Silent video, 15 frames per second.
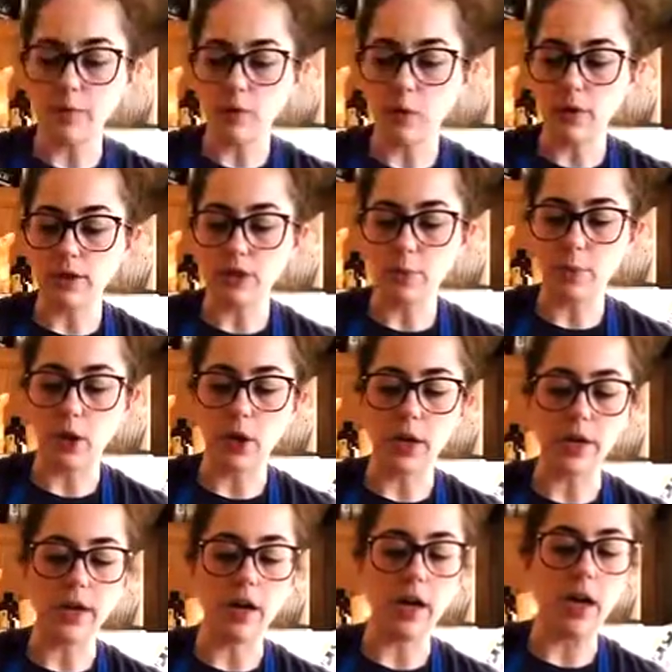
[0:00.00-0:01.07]
going to
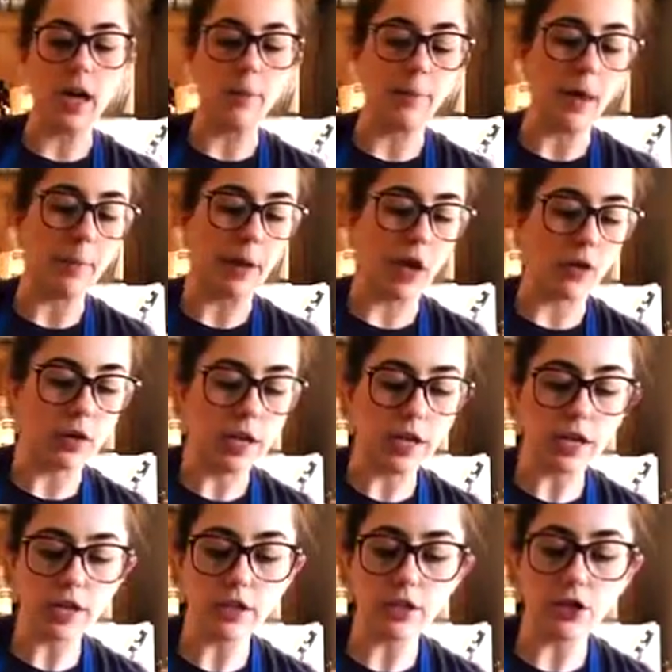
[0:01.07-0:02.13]
put about
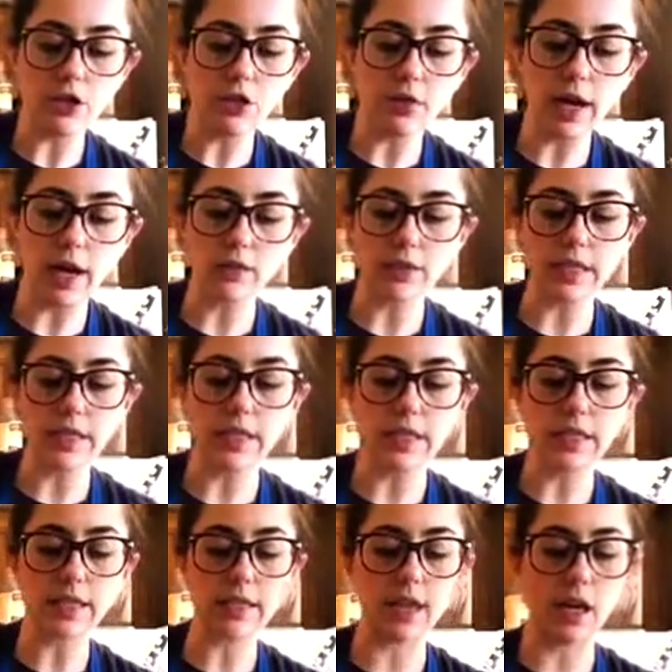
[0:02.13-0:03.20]
2
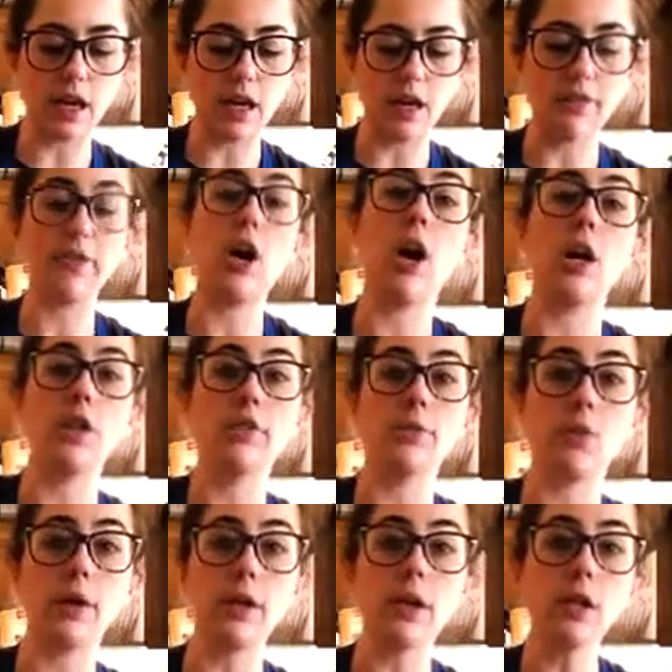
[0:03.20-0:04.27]
ounces of olive
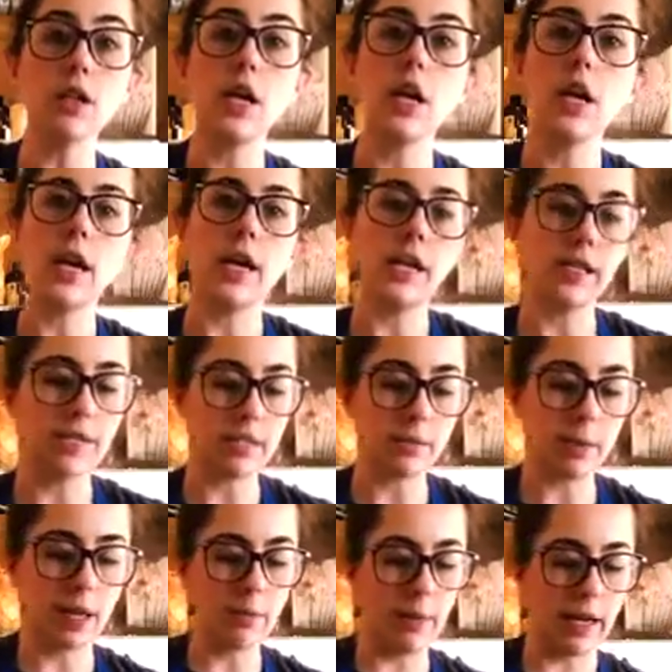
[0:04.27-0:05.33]
oil into
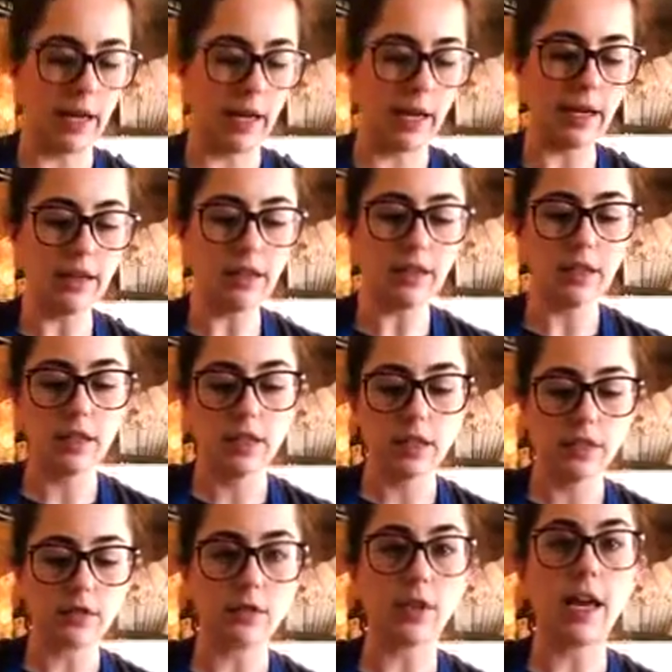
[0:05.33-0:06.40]
my pan,
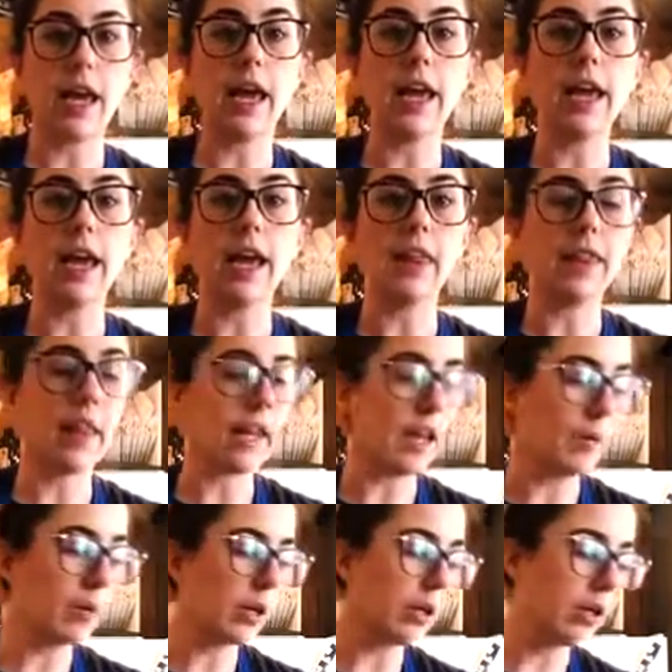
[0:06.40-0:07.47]
okay? And then
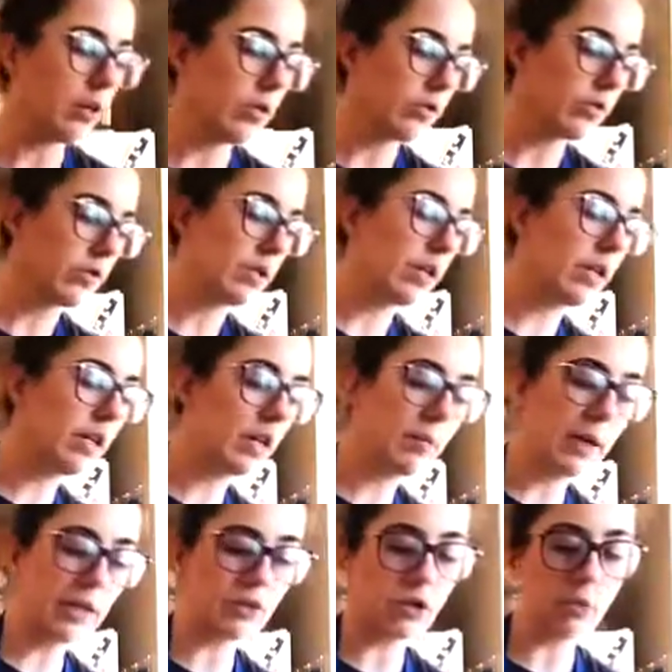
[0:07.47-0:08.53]
I'm gonna use a
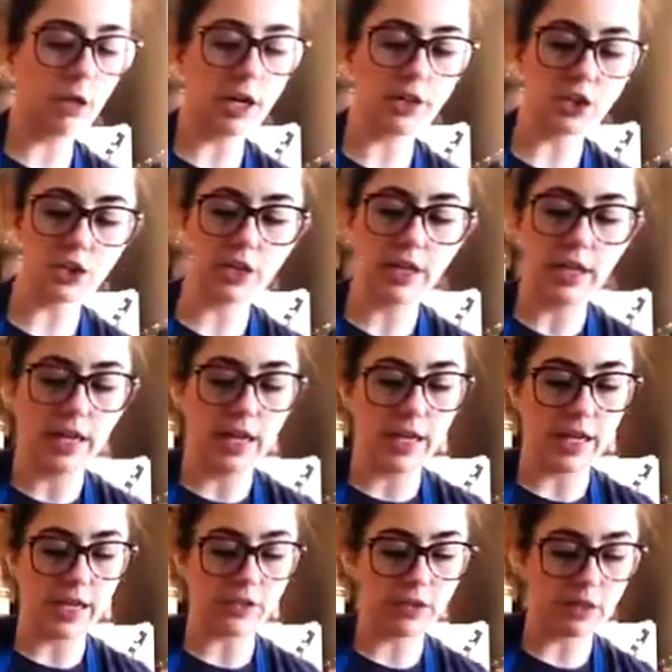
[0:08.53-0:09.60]
pastry brush
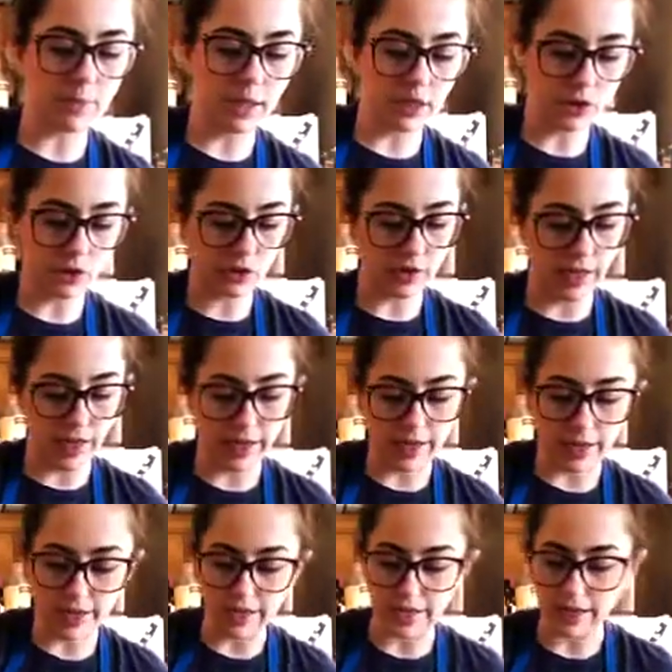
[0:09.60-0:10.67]
and just make sure that
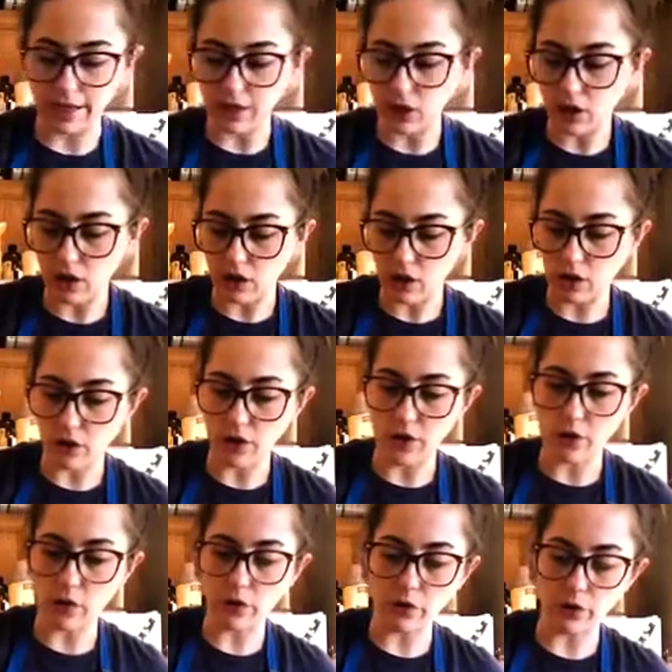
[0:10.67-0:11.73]
I get it all
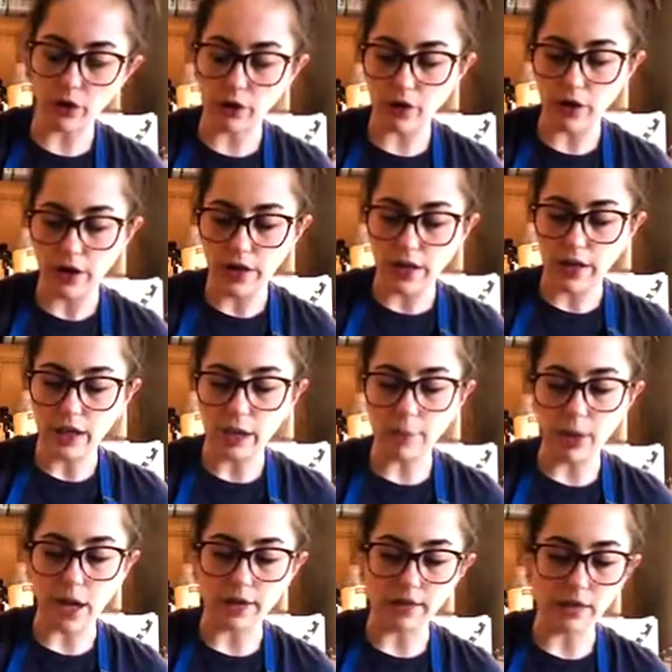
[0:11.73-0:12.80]
over the
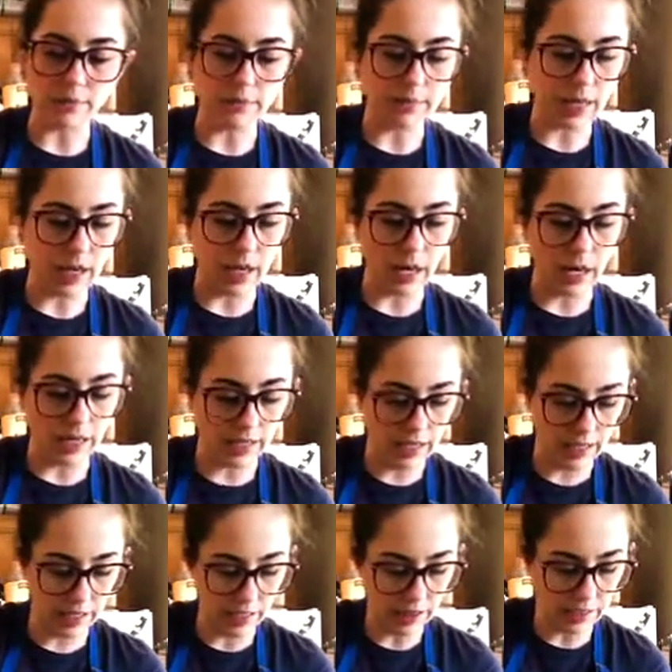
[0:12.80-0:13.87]
bottom and
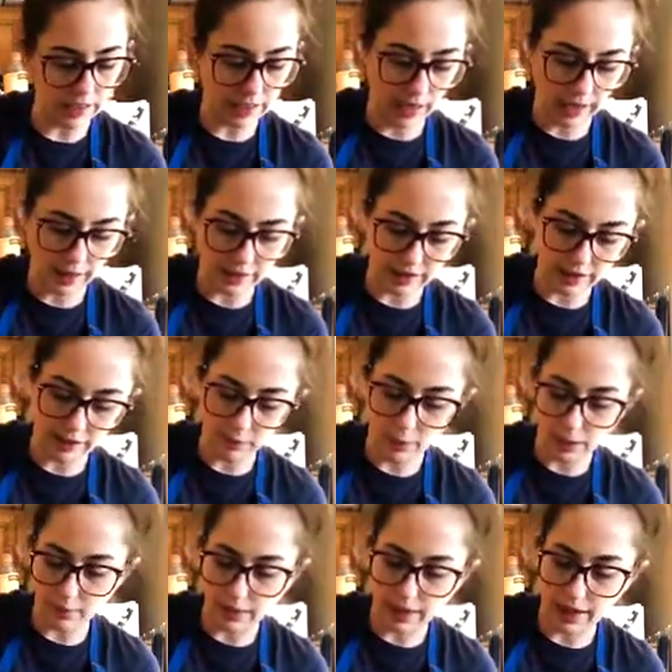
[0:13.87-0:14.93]
the sides of my
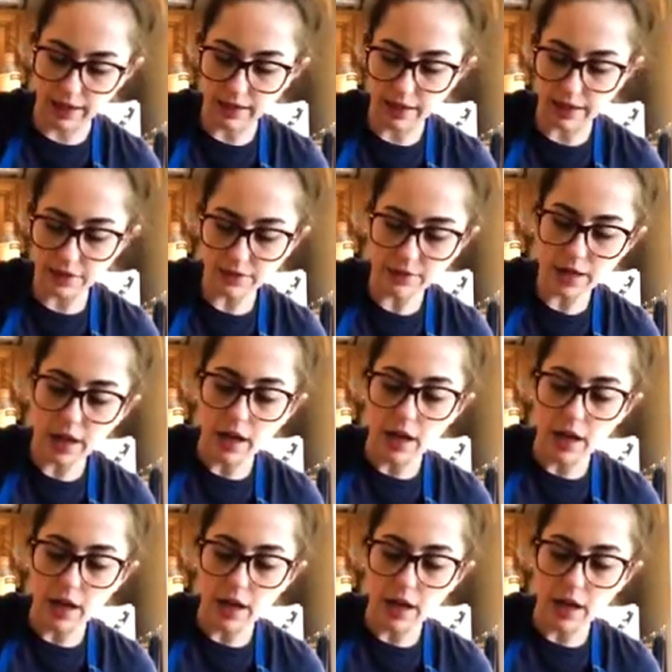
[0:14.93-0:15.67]
pan here.